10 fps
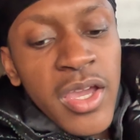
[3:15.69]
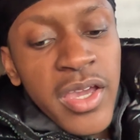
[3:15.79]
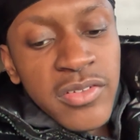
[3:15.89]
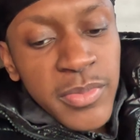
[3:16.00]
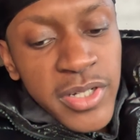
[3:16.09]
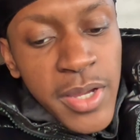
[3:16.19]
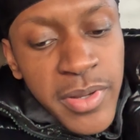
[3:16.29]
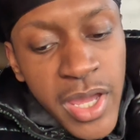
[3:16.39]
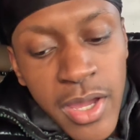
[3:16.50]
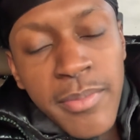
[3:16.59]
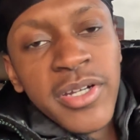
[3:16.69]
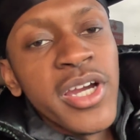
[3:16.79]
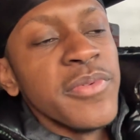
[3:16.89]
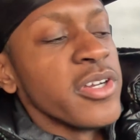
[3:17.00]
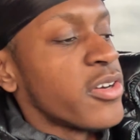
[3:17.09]
Yeah, that's what I'm gonna grab that. I'm gonna
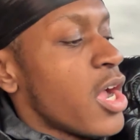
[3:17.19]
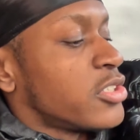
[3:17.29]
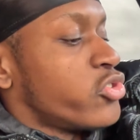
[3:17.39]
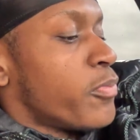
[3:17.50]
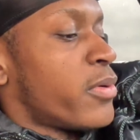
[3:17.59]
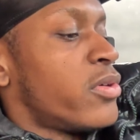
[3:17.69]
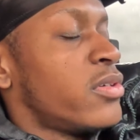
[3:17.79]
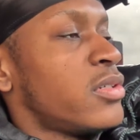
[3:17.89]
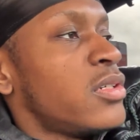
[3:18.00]
grab the garage door opener